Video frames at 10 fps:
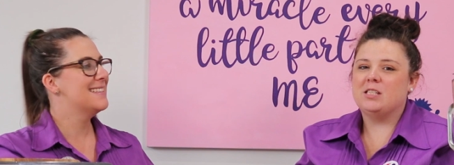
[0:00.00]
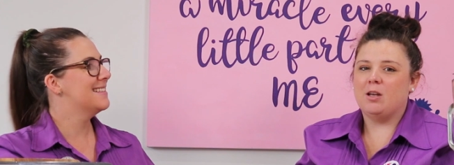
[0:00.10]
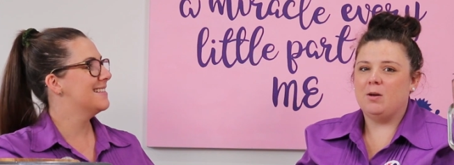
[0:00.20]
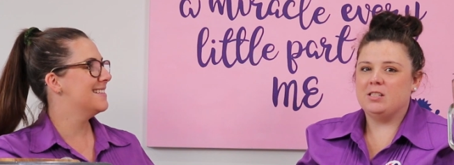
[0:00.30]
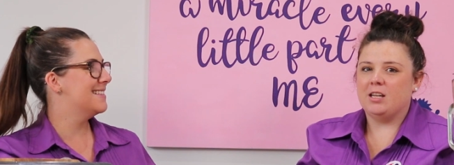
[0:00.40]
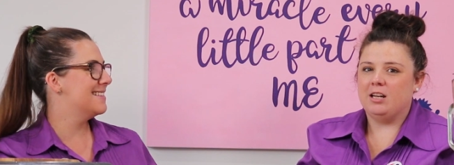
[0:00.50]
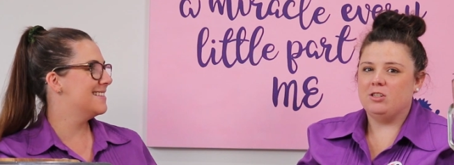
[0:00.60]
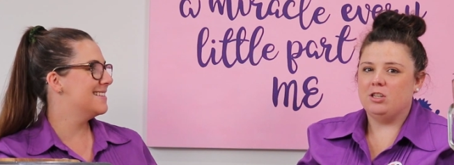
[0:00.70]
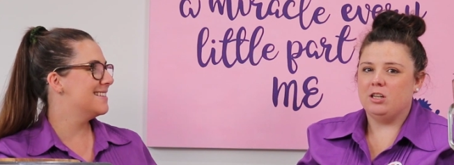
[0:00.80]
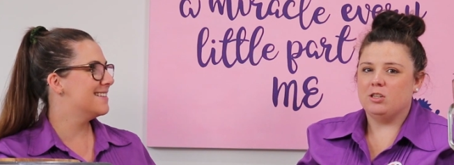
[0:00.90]
Speaker 1: so
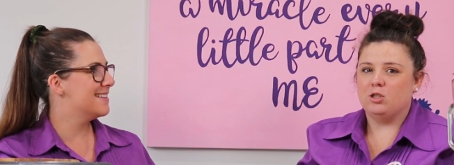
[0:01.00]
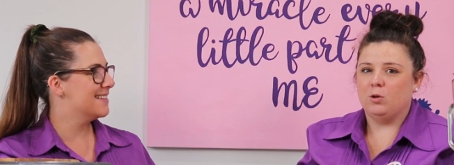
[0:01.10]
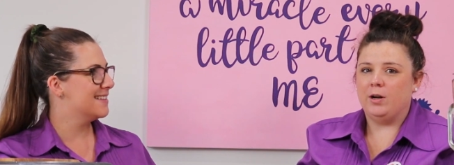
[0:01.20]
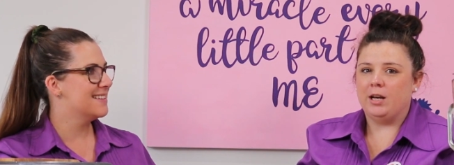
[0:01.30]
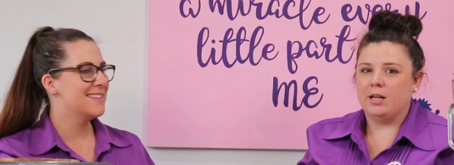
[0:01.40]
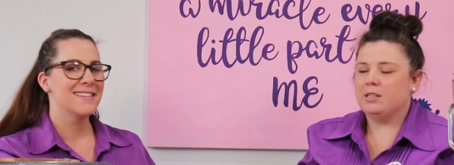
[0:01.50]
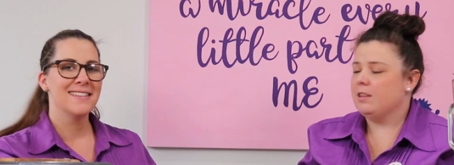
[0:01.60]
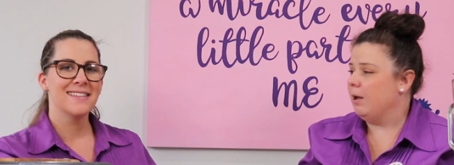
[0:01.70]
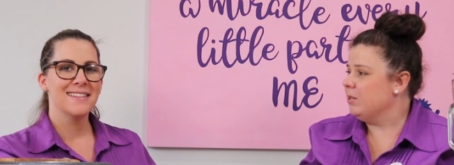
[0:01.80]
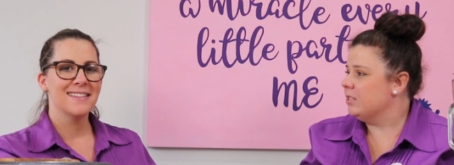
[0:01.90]
excited you can join us.
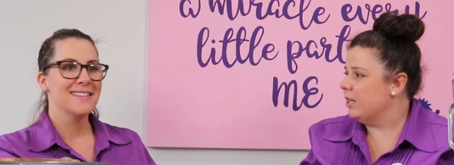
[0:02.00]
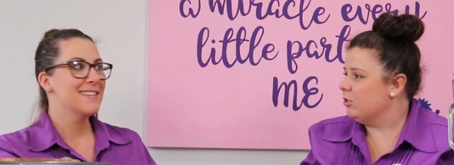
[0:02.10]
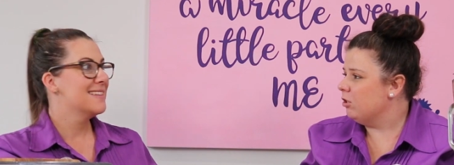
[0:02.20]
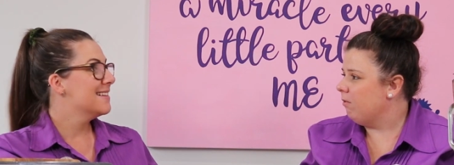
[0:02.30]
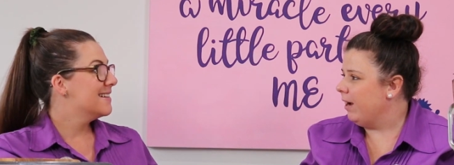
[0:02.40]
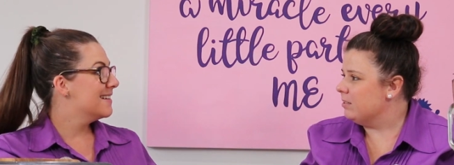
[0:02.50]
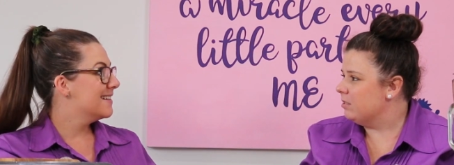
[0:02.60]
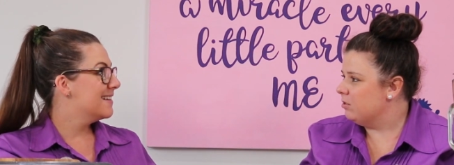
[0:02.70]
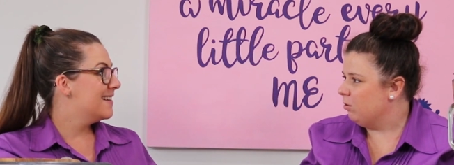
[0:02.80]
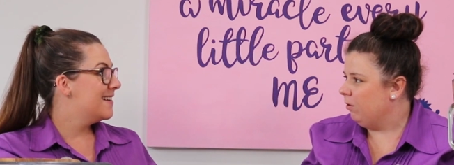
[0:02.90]
That was such a great
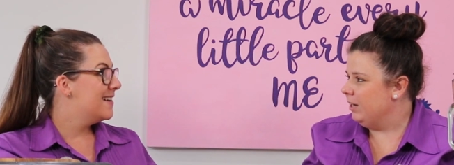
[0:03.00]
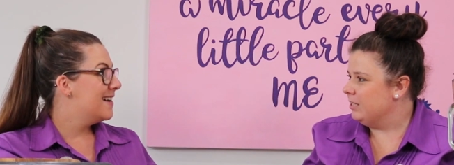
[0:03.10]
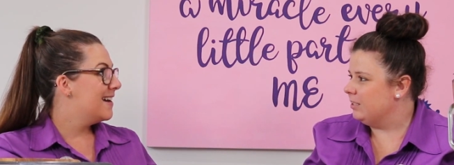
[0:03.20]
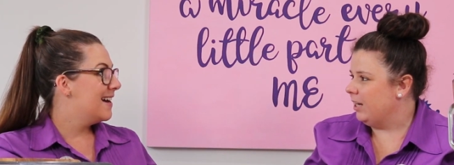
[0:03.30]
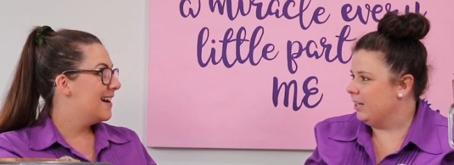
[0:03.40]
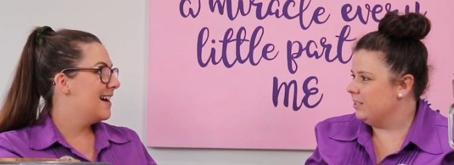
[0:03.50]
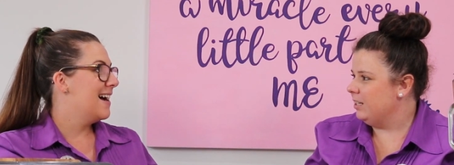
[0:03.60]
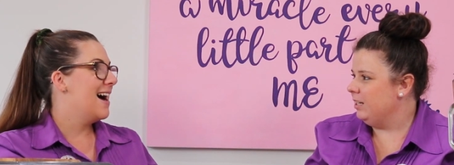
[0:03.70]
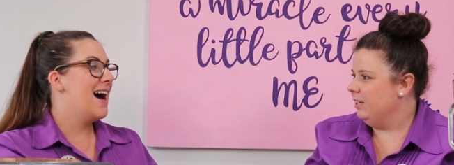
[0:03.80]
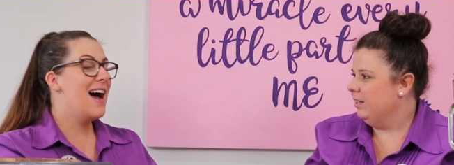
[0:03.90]
story,
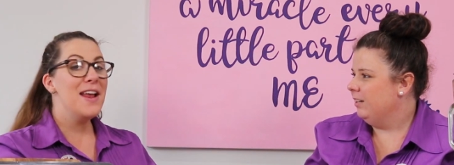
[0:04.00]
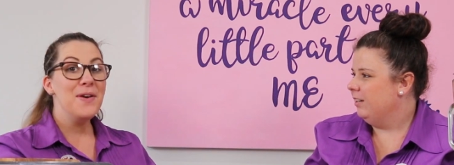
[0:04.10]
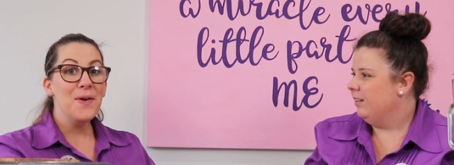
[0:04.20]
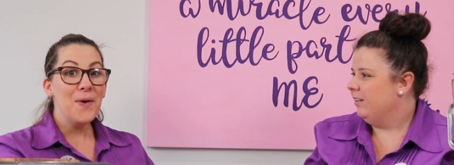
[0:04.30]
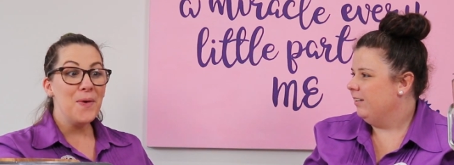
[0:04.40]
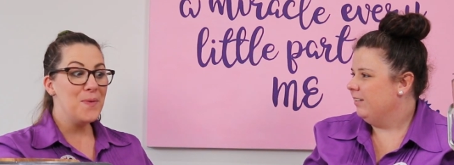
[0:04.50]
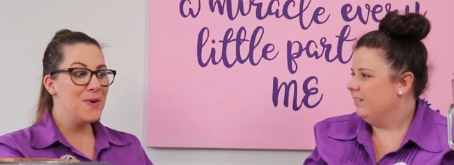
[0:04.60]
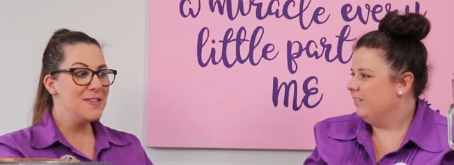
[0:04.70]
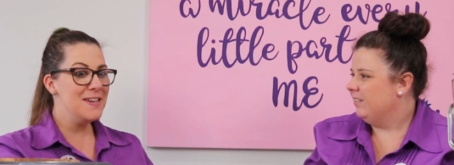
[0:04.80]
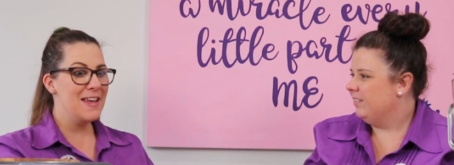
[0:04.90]
Stacy. I know,
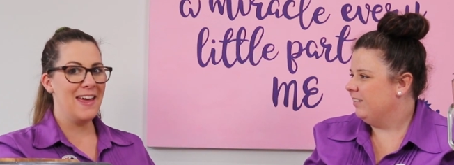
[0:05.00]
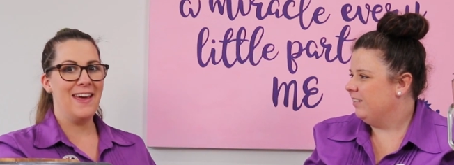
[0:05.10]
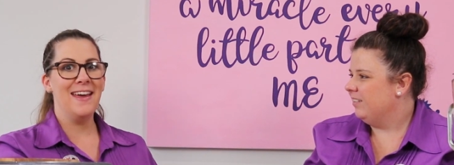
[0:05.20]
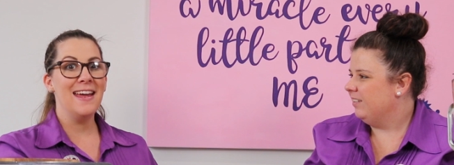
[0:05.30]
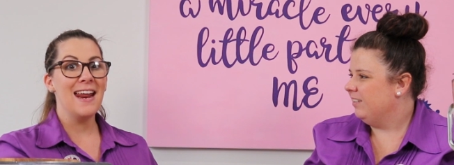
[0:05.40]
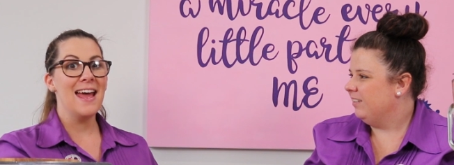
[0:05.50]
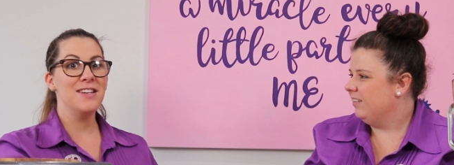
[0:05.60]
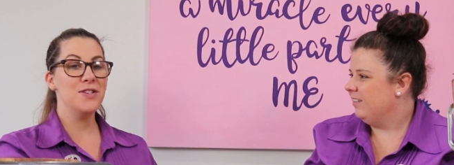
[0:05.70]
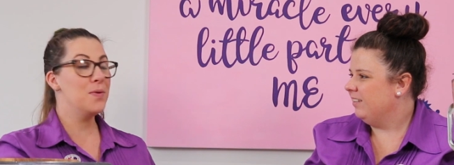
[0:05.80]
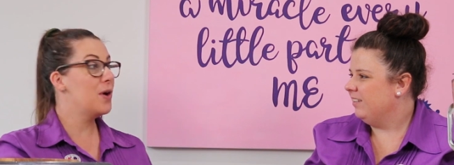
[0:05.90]
wasn't
Speaker 2: it?
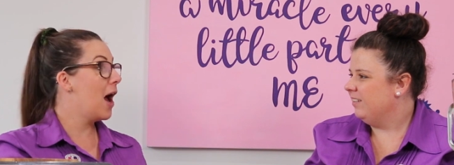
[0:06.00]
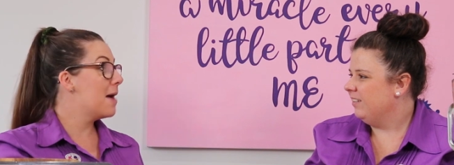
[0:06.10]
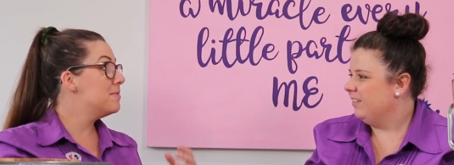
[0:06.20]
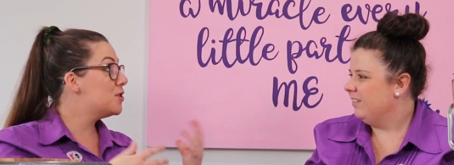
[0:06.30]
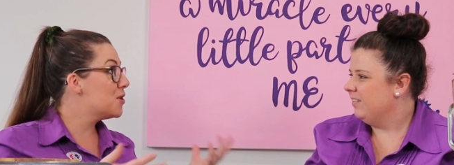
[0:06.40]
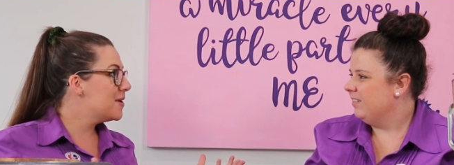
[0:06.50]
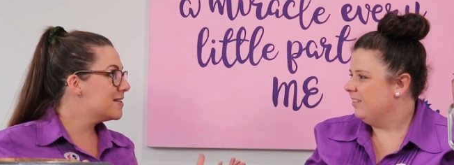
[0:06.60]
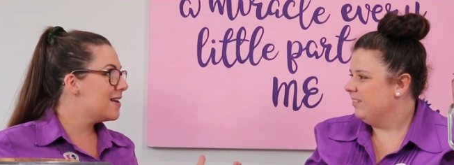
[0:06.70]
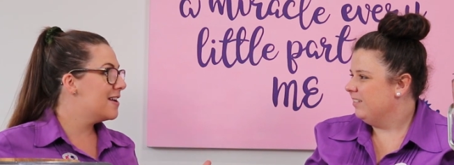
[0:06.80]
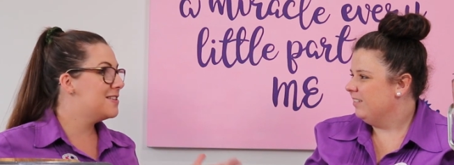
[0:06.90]
And do you know what? I'm so
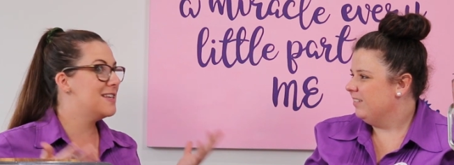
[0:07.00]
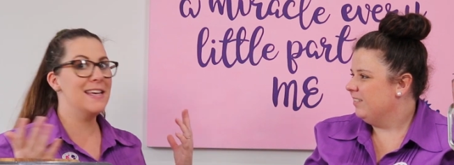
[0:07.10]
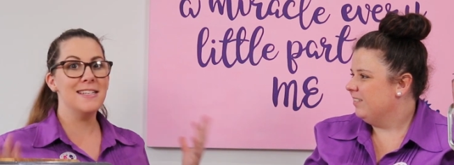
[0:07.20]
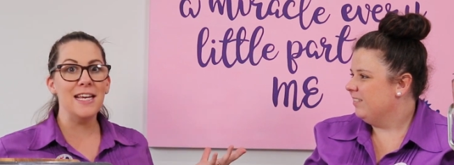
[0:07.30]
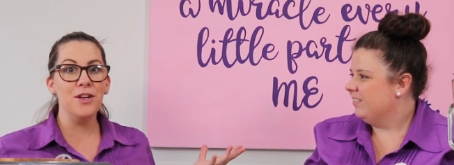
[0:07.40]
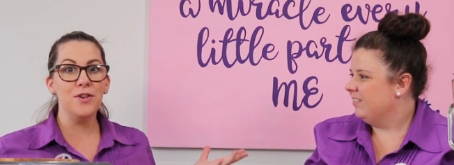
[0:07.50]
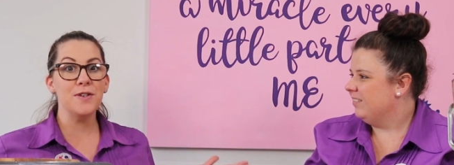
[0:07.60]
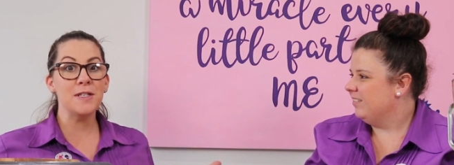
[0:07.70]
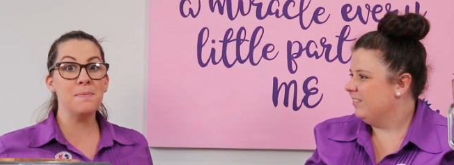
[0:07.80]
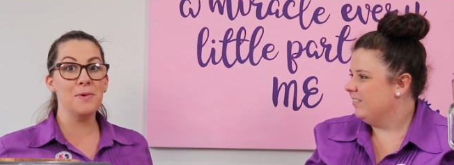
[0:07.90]
excited to continue
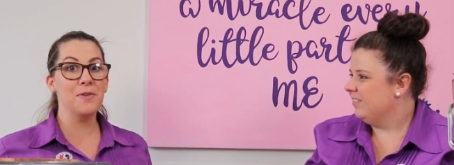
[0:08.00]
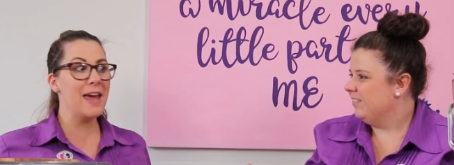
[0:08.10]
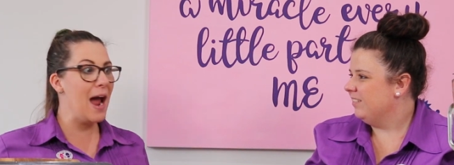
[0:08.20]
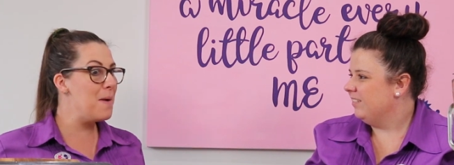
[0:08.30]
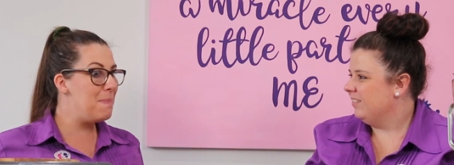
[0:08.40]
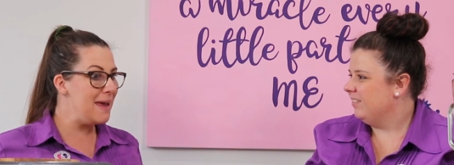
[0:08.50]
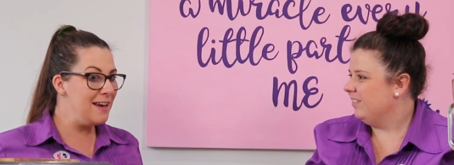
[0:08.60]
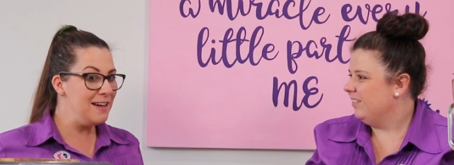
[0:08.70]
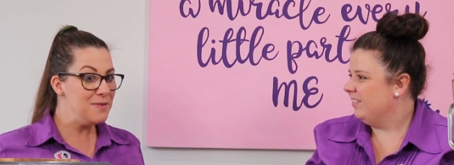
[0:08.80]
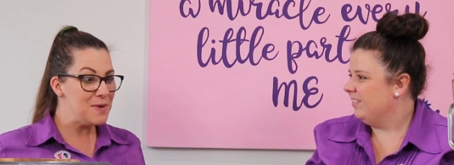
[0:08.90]
to explore the
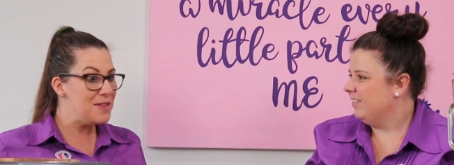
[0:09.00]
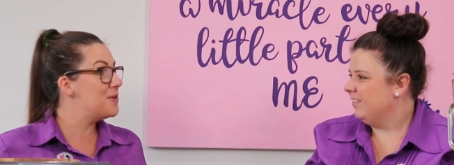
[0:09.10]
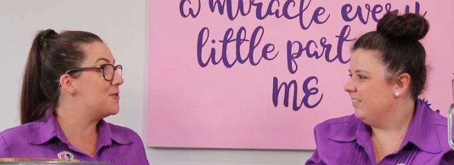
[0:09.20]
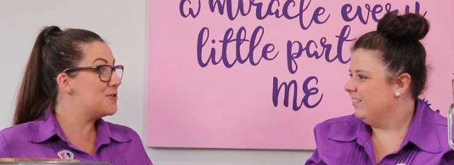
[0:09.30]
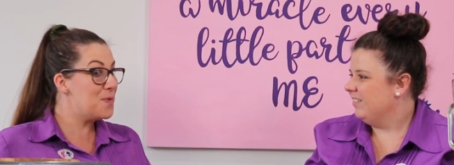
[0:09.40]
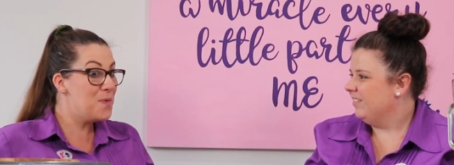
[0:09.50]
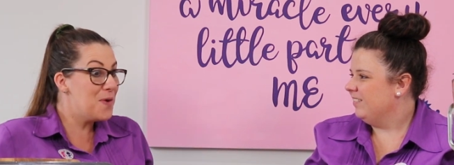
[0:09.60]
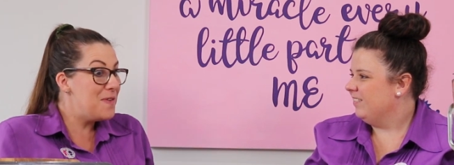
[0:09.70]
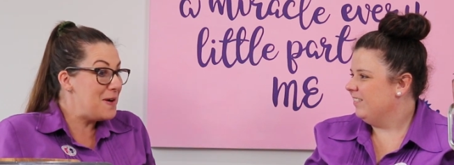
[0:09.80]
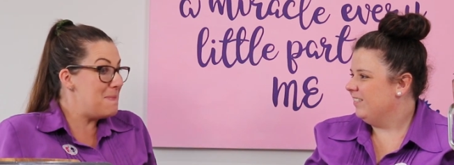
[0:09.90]
Caribbean with you. So
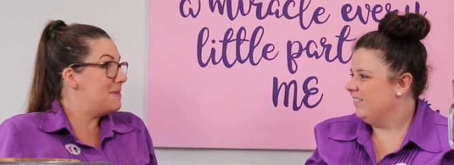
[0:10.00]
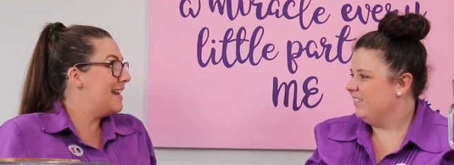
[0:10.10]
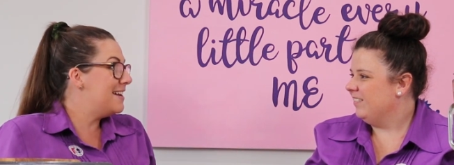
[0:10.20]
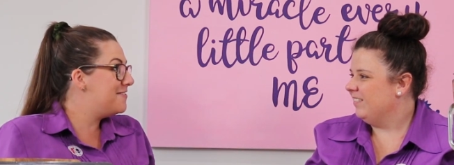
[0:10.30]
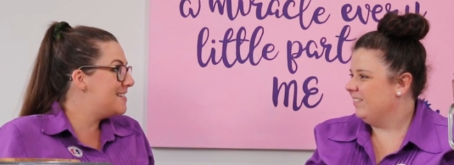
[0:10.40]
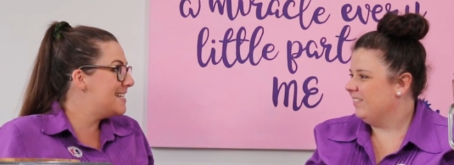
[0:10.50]
what do we got planned for